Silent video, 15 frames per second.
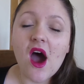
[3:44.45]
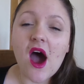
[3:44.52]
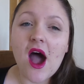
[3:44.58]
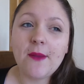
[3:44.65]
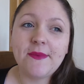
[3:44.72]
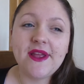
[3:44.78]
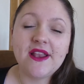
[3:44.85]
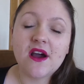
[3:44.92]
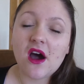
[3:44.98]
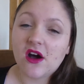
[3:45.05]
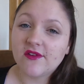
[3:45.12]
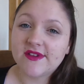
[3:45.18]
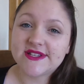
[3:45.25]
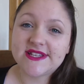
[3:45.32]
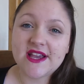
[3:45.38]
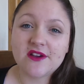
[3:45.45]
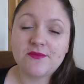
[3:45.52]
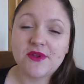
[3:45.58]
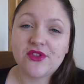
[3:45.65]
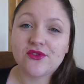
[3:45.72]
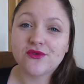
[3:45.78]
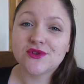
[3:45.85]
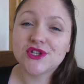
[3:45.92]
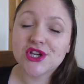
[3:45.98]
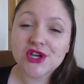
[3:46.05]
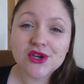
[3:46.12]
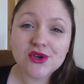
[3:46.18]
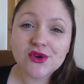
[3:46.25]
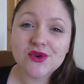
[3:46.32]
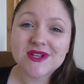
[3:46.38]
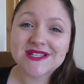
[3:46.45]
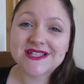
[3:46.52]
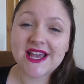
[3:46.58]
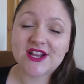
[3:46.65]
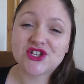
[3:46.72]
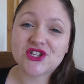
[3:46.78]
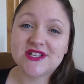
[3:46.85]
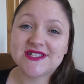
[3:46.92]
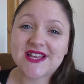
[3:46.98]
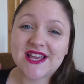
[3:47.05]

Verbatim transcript: I mean, obviously I've been through two sections,